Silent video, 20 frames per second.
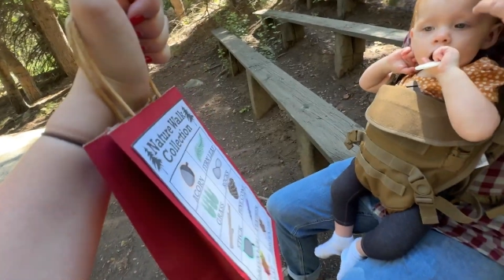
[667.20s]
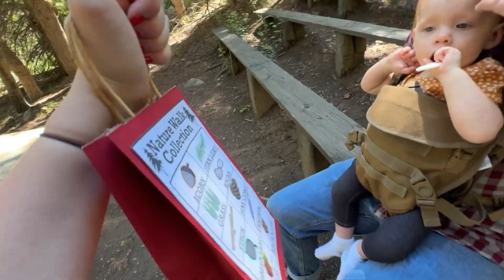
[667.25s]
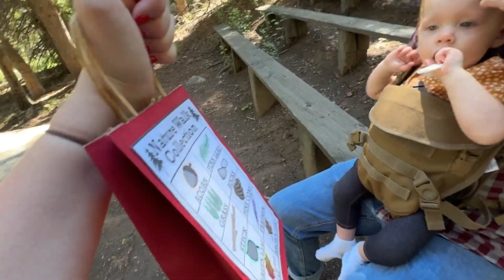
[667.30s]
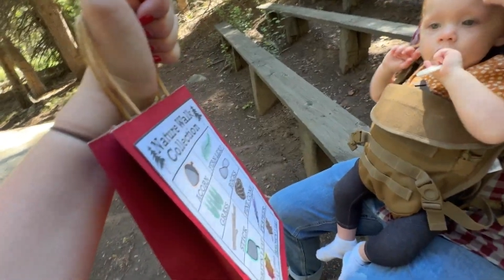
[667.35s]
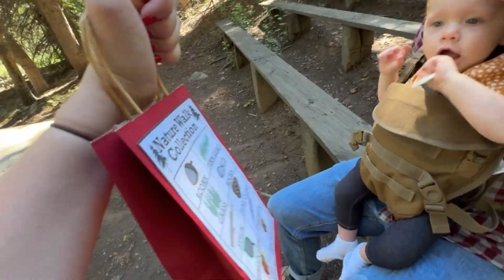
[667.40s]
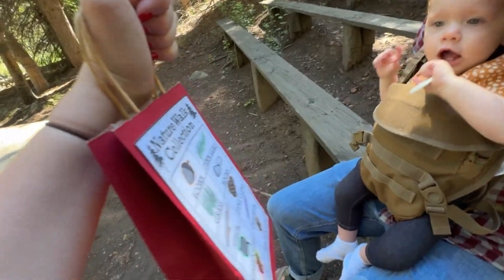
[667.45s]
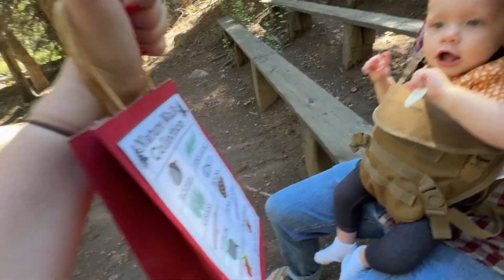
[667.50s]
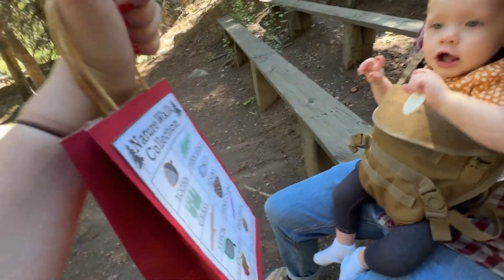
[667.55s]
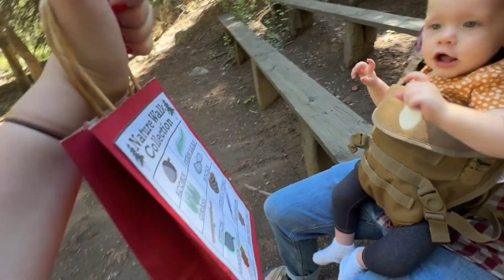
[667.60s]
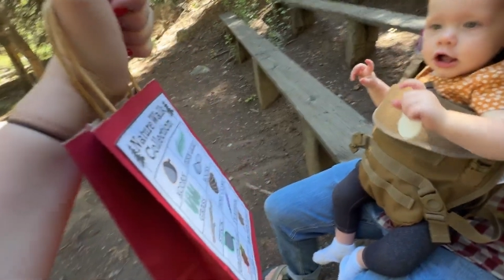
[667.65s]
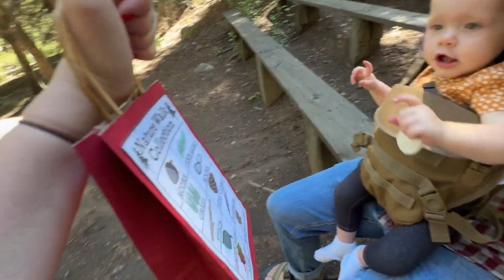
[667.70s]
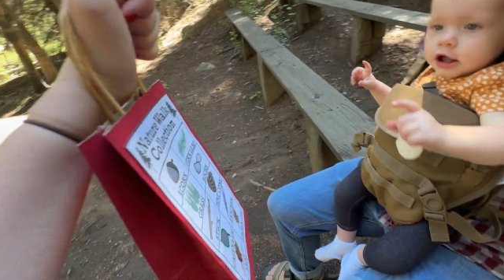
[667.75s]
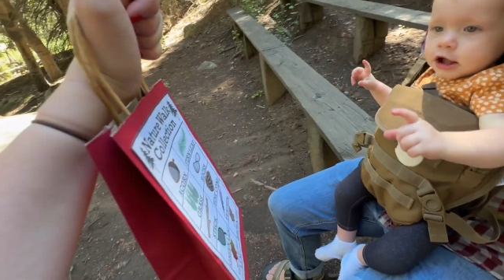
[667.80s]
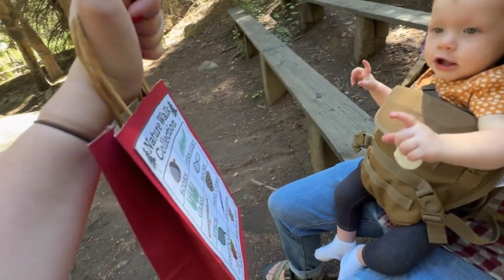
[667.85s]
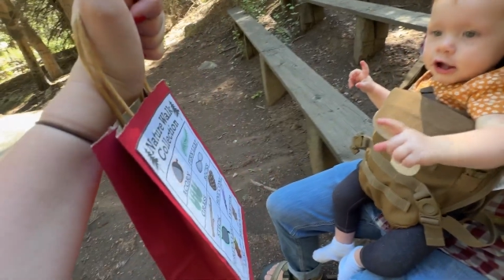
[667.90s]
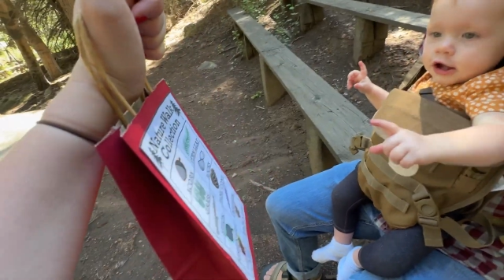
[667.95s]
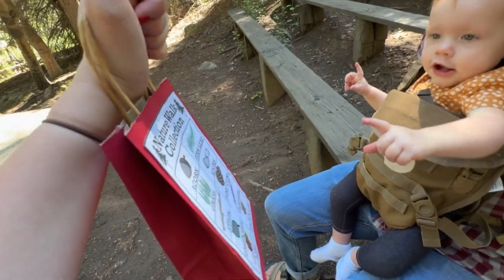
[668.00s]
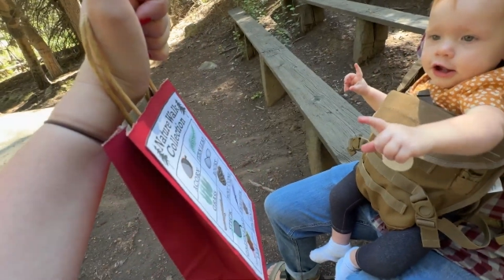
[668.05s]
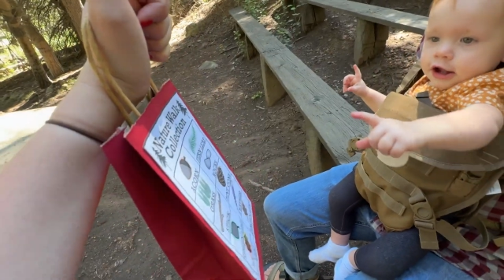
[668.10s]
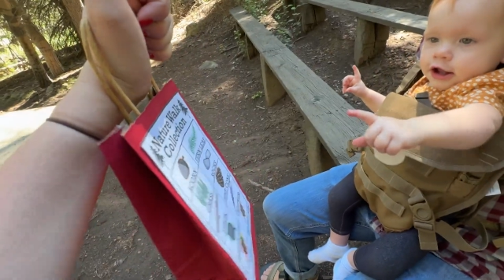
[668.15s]
that we're looking
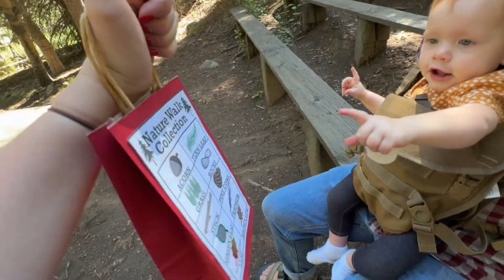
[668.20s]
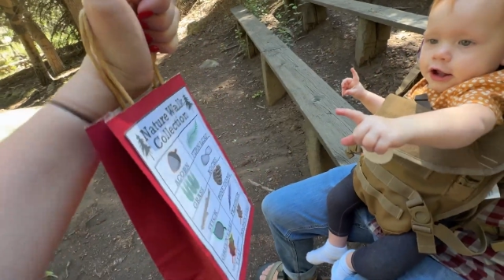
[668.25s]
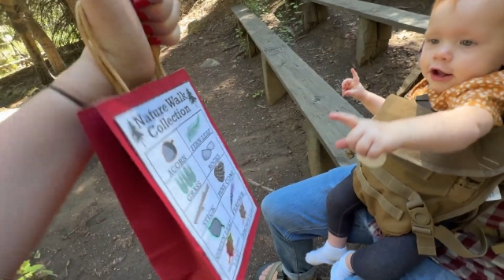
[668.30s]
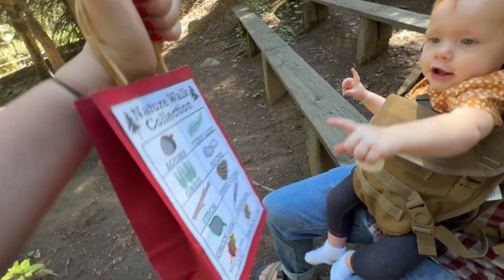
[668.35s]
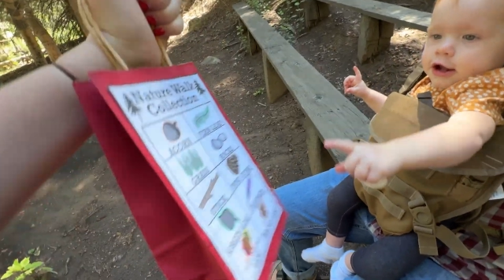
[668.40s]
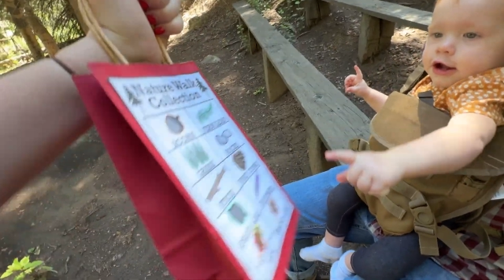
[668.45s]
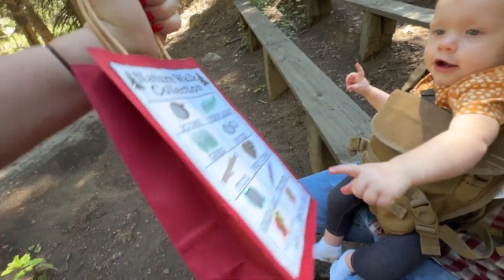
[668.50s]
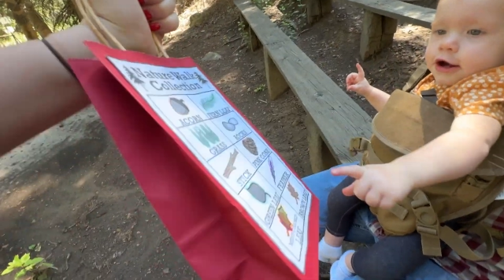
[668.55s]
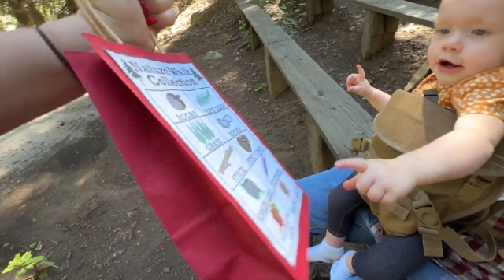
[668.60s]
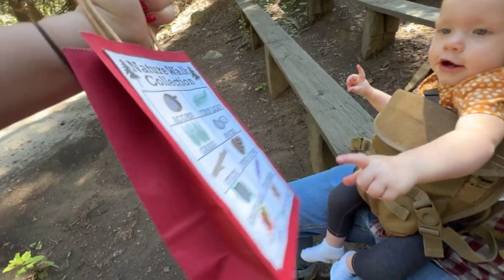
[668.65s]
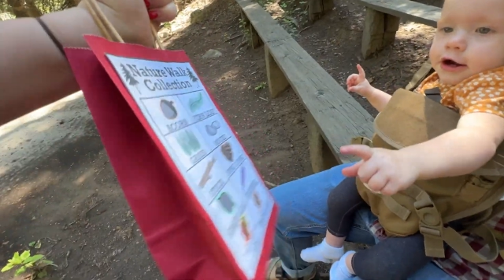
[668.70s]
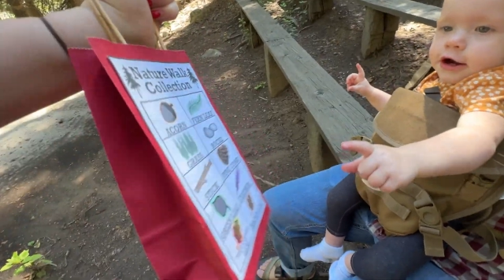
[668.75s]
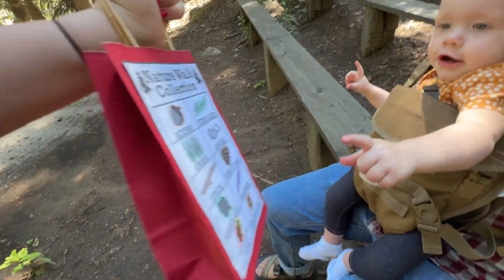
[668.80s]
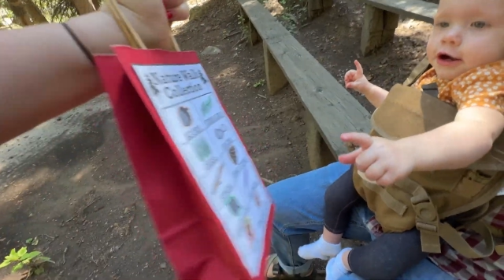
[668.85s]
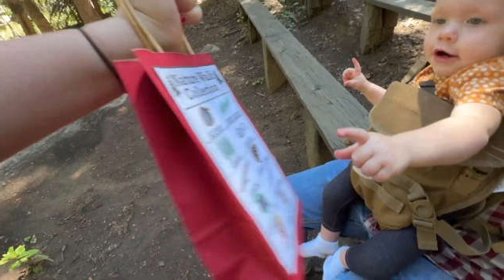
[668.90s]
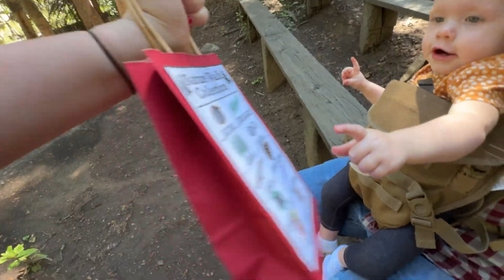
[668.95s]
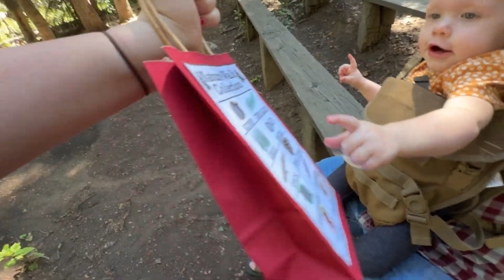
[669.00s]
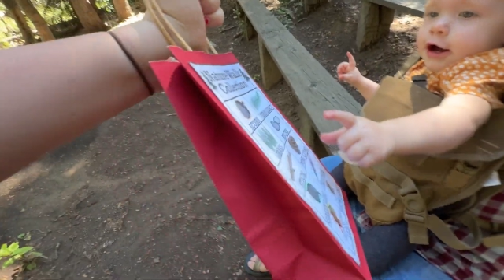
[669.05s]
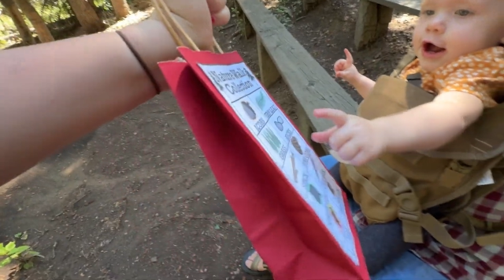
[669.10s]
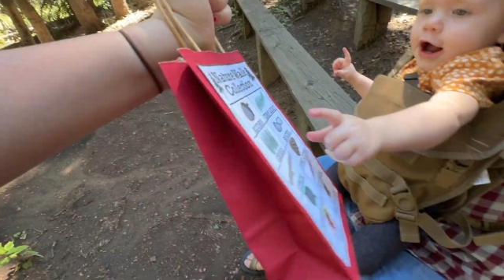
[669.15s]
for, okay?
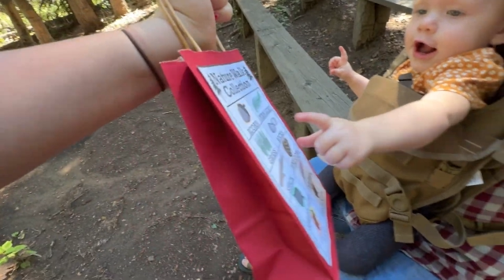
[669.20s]
Yep,